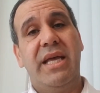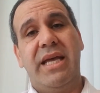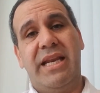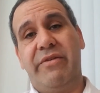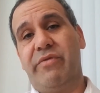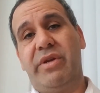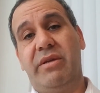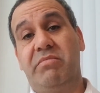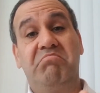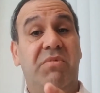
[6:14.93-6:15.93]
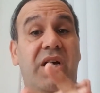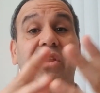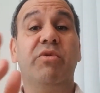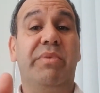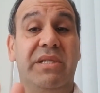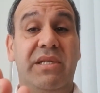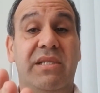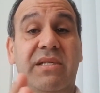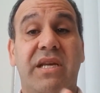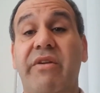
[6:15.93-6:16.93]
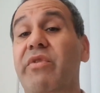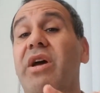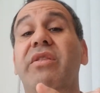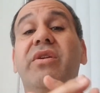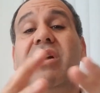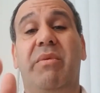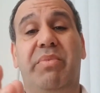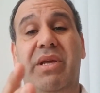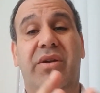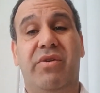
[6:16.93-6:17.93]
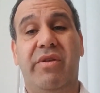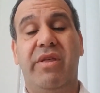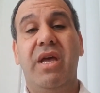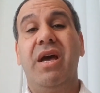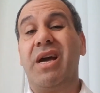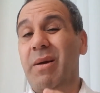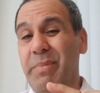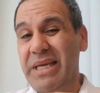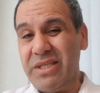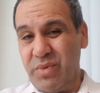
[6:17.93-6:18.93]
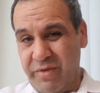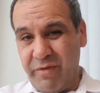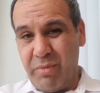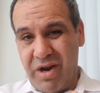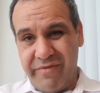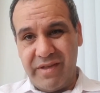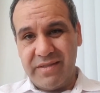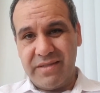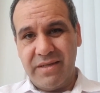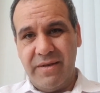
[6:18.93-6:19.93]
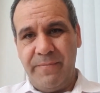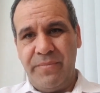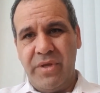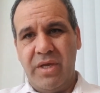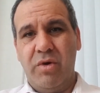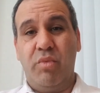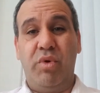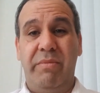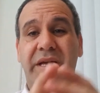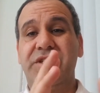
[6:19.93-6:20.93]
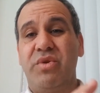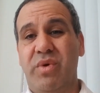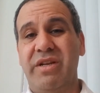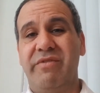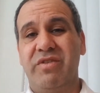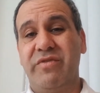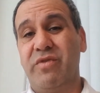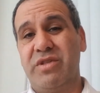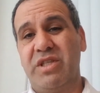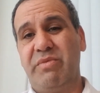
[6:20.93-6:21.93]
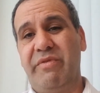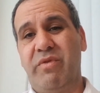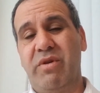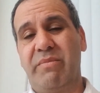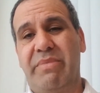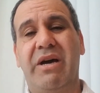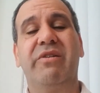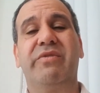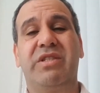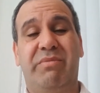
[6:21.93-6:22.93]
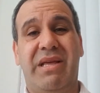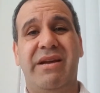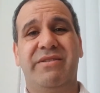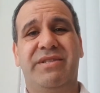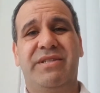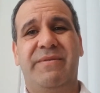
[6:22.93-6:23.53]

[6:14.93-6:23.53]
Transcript: and every other business, every other company on earth competes with for profits. We mentioned one of those forces before, powerful suppliers.